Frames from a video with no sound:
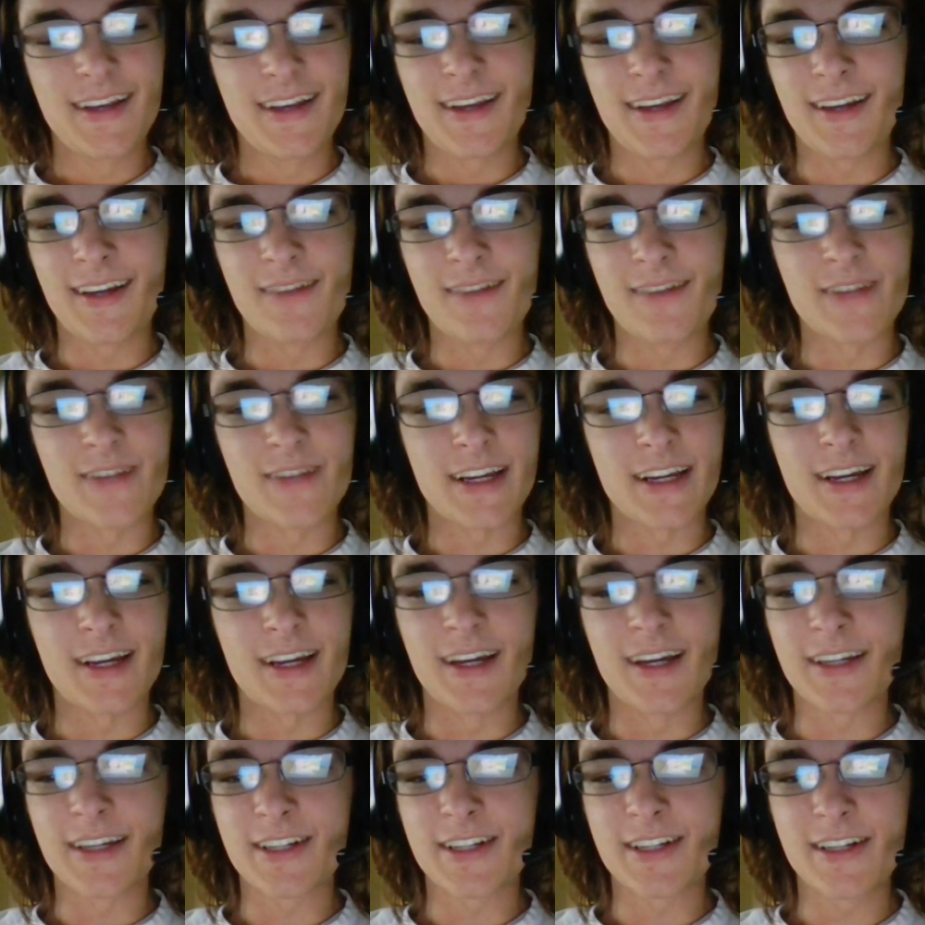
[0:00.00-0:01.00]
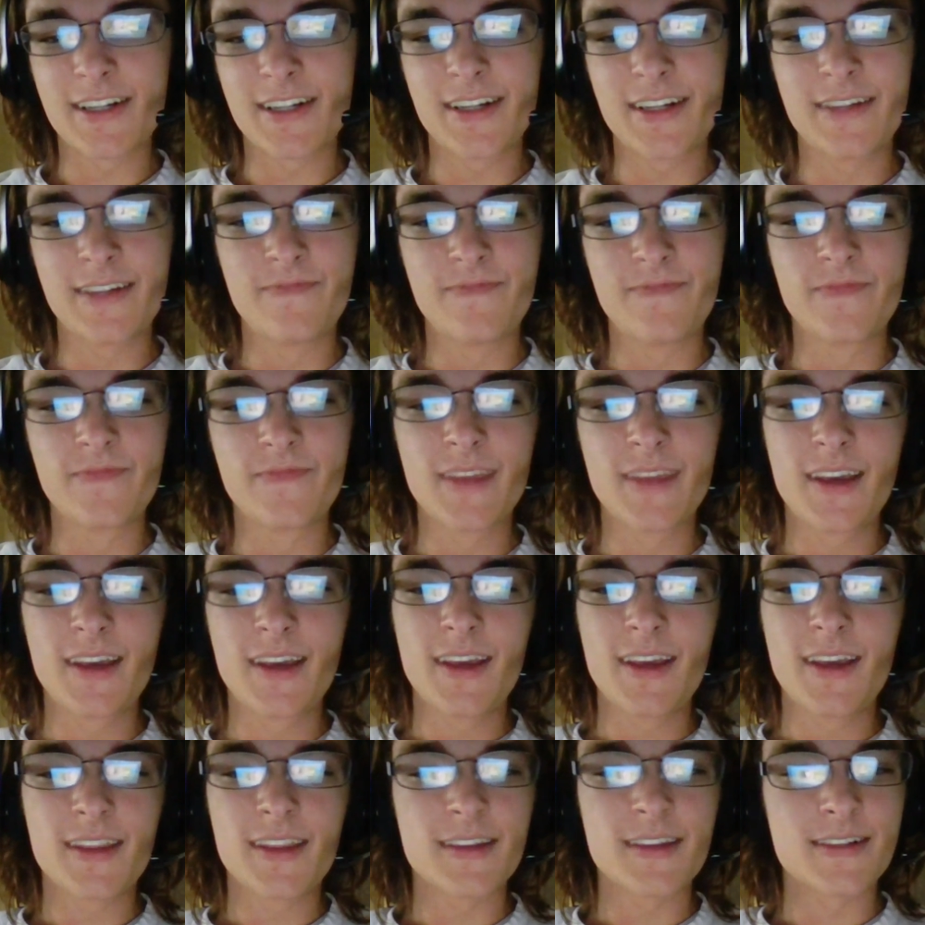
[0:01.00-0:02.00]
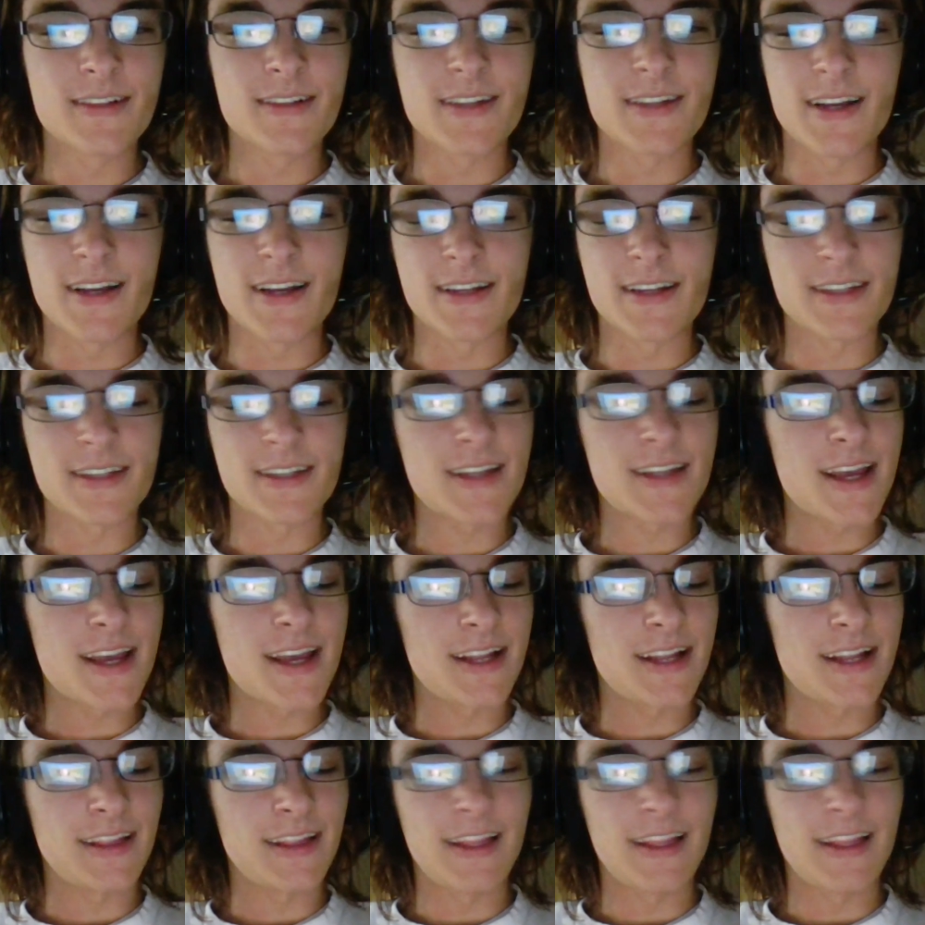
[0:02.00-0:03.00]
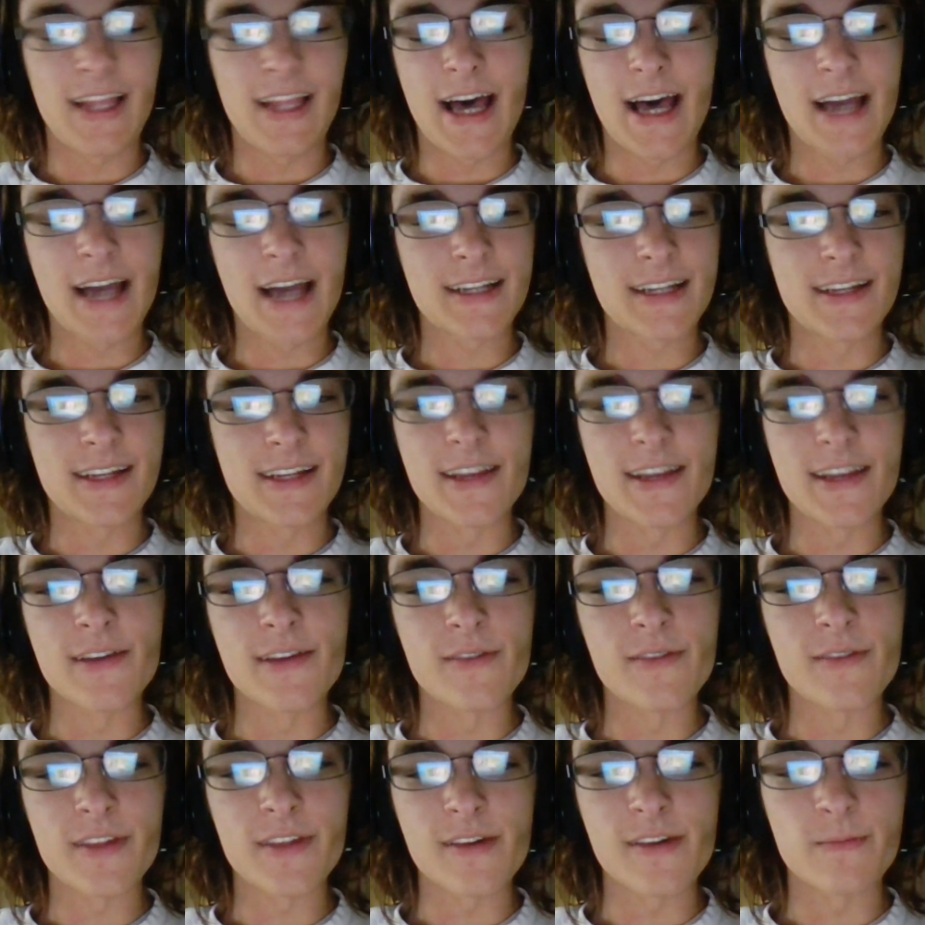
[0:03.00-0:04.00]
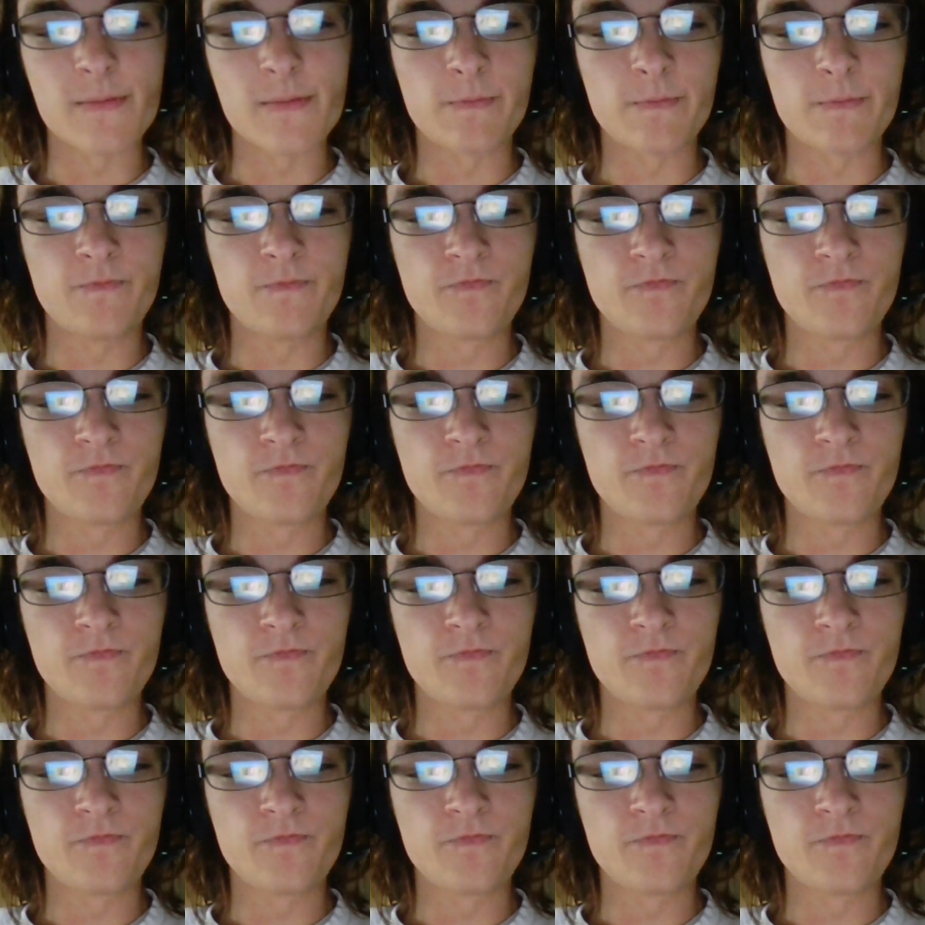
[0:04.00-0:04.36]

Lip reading: Oh my gosh. Thursday just had a lot to do with him.